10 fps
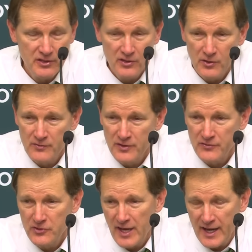You know, if
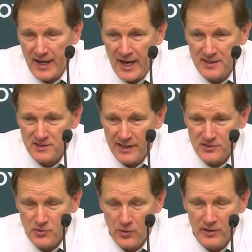if you got guys
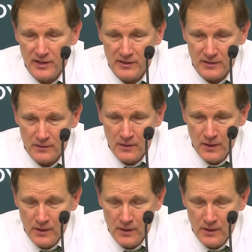like Jordan and